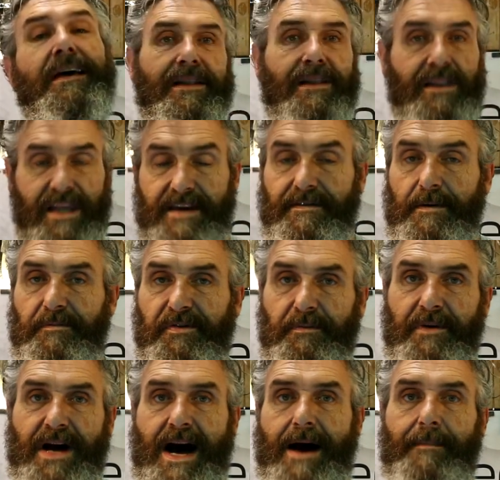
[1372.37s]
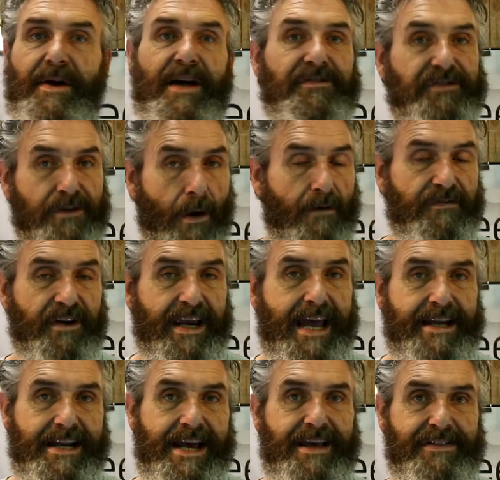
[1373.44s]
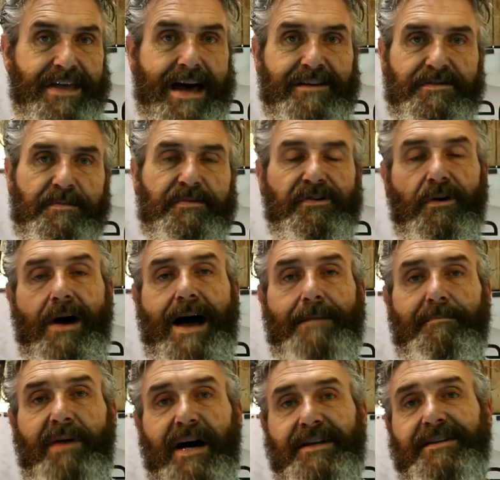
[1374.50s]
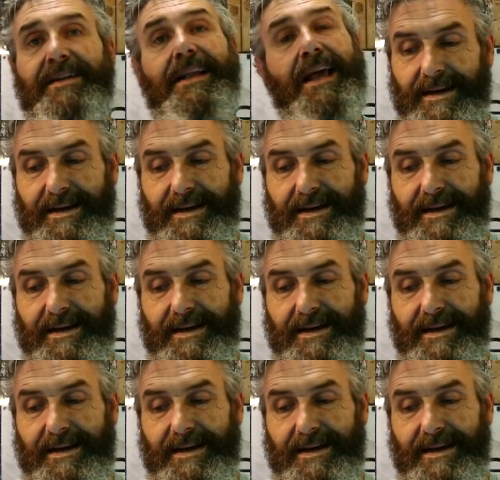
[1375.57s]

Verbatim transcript: Leave him some comments. Don't forget to hit that subscribe button.